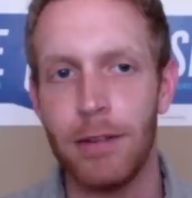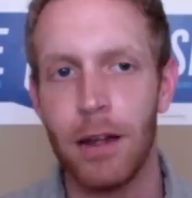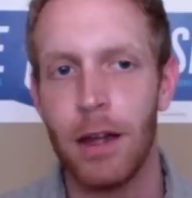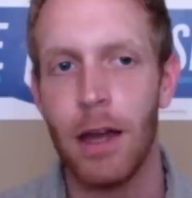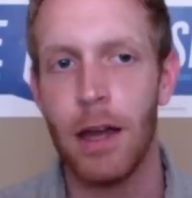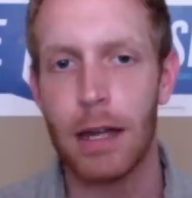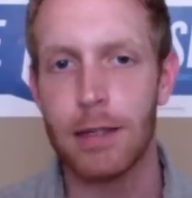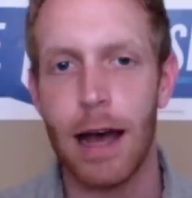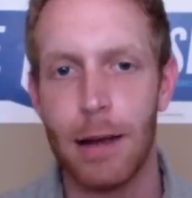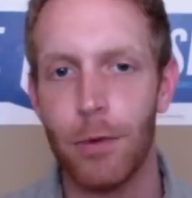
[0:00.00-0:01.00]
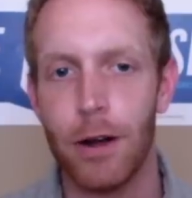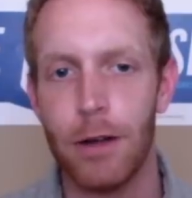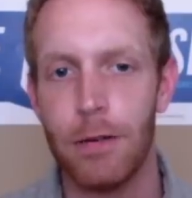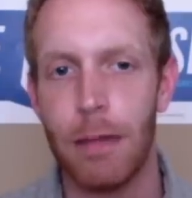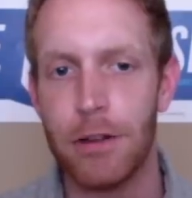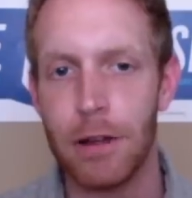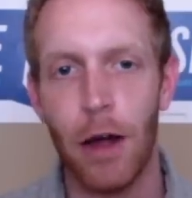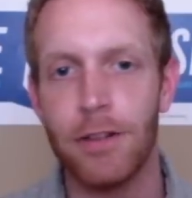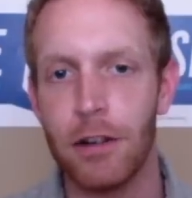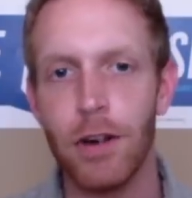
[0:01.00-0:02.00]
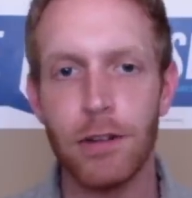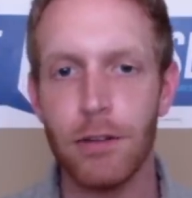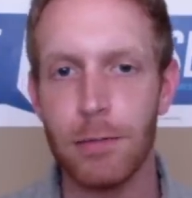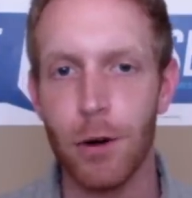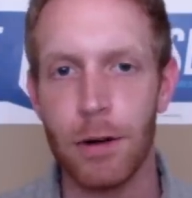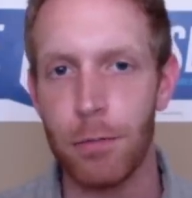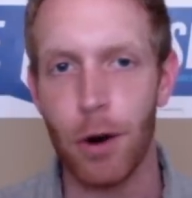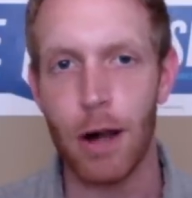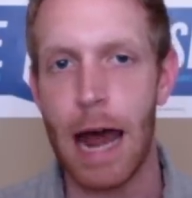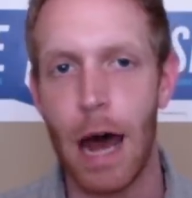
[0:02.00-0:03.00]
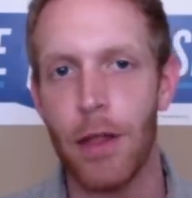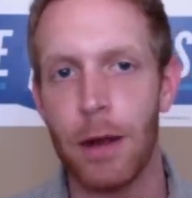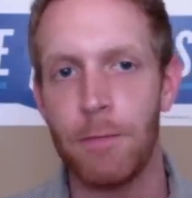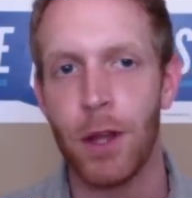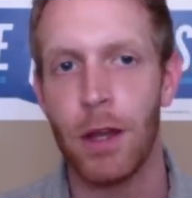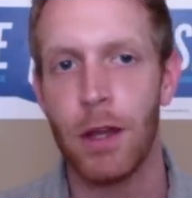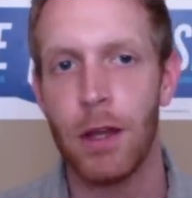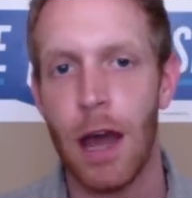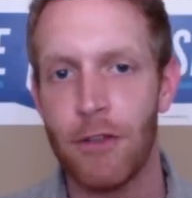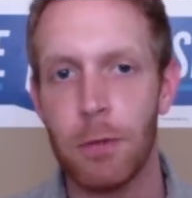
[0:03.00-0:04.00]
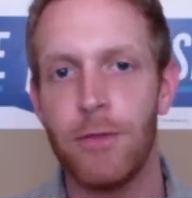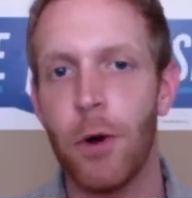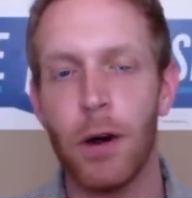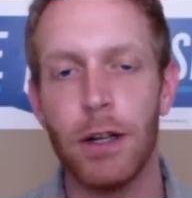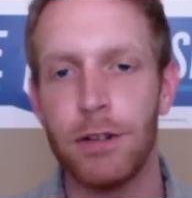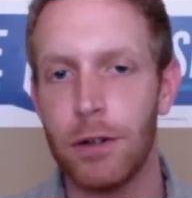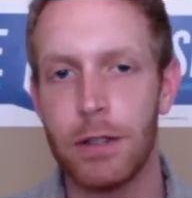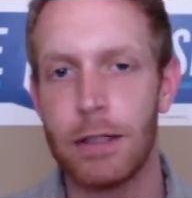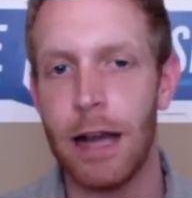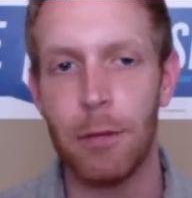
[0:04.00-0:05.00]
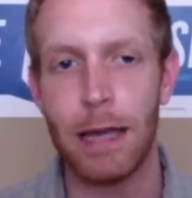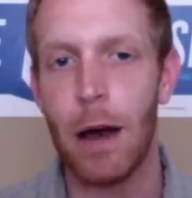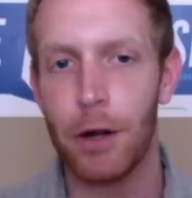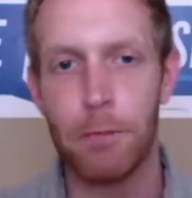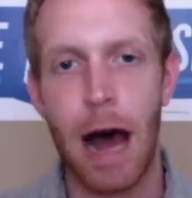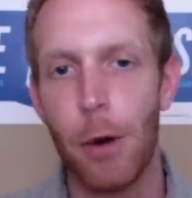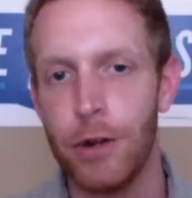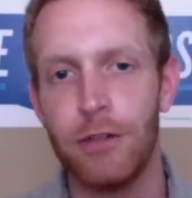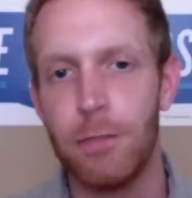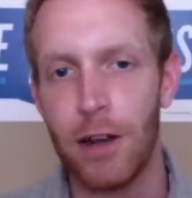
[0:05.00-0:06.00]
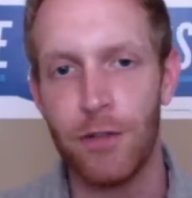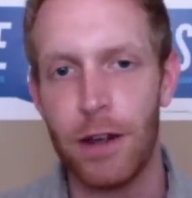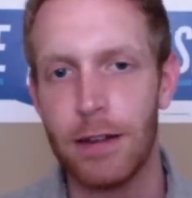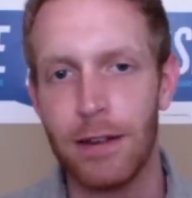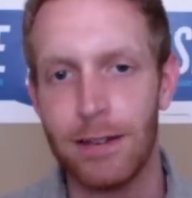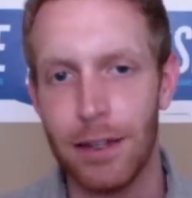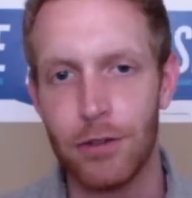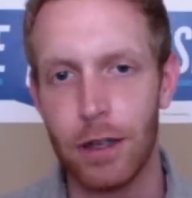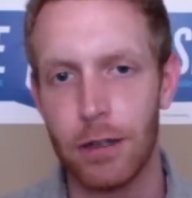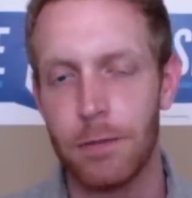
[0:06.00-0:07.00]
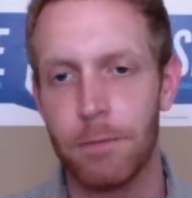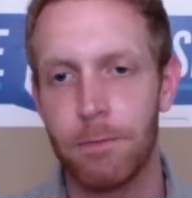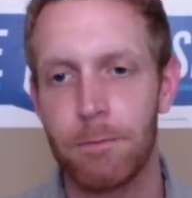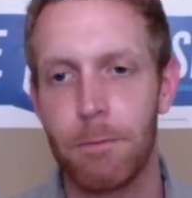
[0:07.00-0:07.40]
beds at a time where mental health services are more important now than ever before. And so tell me how your power is benefiting this district.